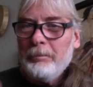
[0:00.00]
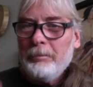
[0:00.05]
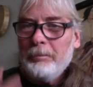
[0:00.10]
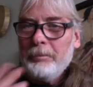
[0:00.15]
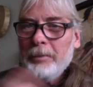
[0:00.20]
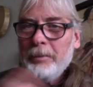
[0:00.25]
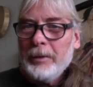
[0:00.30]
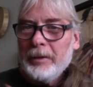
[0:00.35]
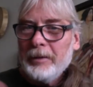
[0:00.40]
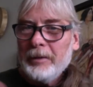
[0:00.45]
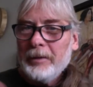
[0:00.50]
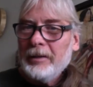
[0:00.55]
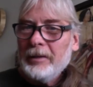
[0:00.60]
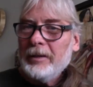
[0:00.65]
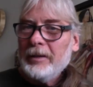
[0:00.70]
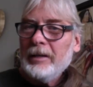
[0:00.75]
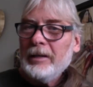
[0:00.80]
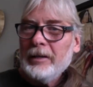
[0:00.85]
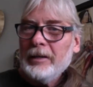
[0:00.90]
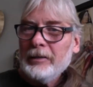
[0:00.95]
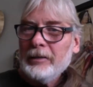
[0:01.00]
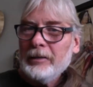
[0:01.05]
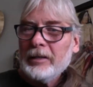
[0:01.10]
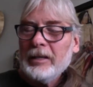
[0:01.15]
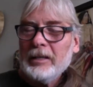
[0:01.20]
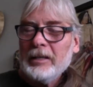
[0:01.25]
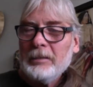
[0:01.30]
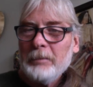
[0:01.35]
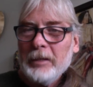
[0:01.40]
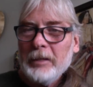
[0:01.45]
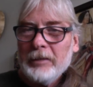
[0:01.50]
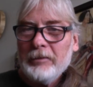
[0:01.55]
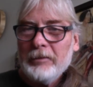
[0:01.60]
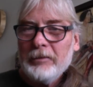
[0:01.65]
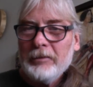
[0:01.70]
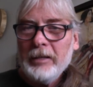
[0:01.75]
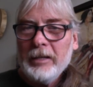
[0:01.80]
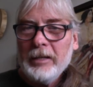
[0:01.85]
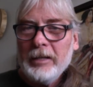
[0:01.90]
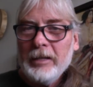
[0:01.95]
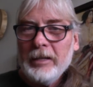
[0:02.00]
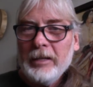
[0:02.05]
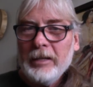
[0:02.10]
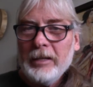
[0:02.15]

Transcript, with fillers: But as I got to be a teenager,